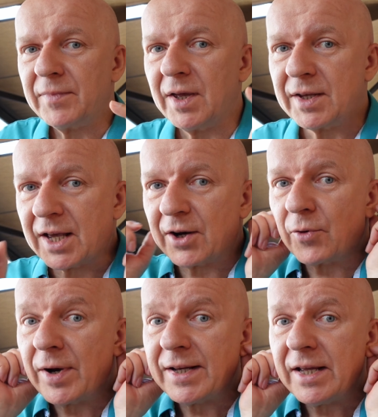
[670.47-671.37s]
It can
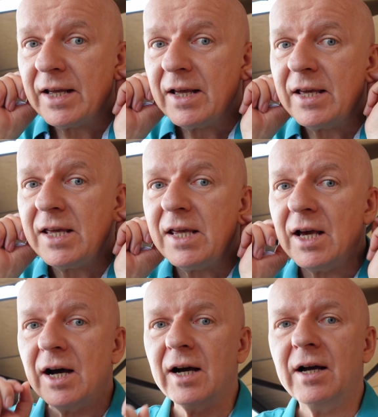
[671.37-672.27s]
already
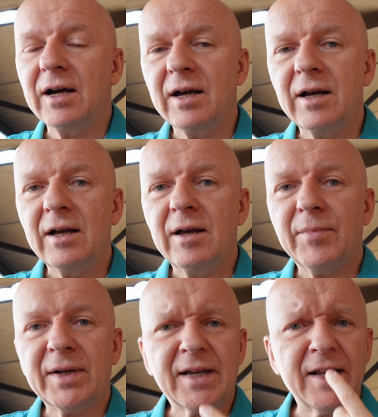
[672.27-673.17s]
hear.
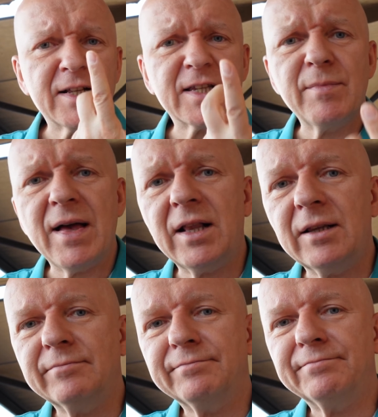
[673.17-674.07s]
But can it smell?